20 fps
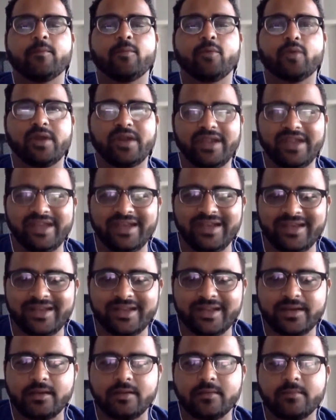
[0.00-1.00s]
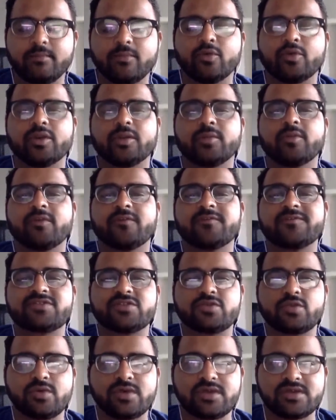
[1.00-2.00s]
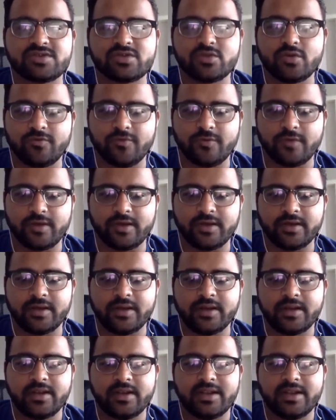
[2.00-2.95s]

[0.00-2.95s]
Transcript: more intake, more number of students go for it.